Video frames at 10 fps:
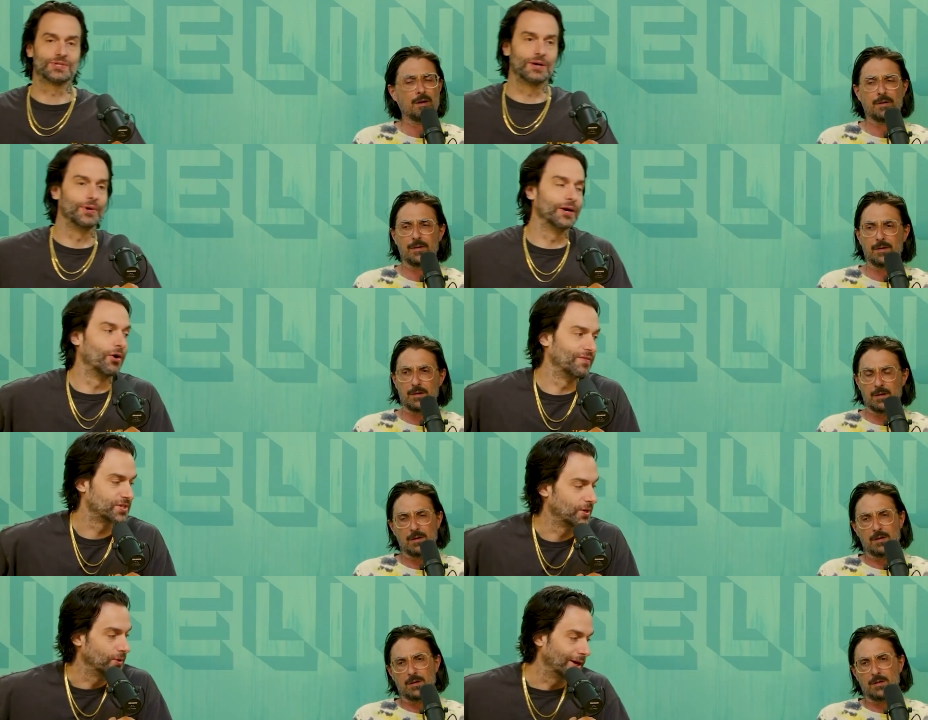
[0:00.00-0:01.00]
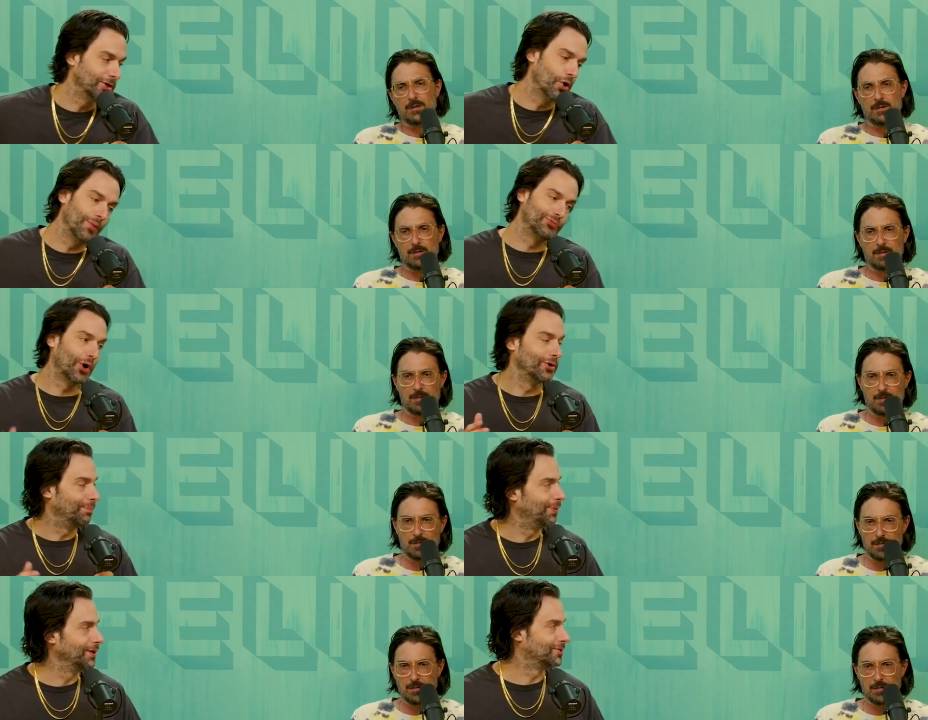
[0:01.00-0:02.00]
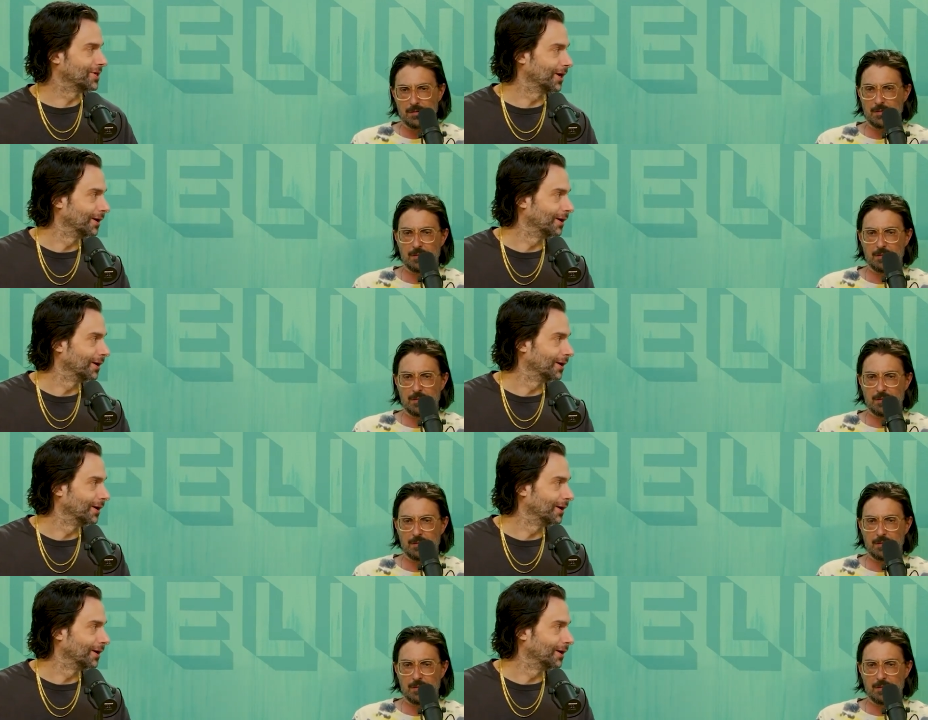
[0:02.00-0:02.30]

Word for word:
Speaker 1: someone and all of a sudden you're like, yo, I'm Tony Pizza.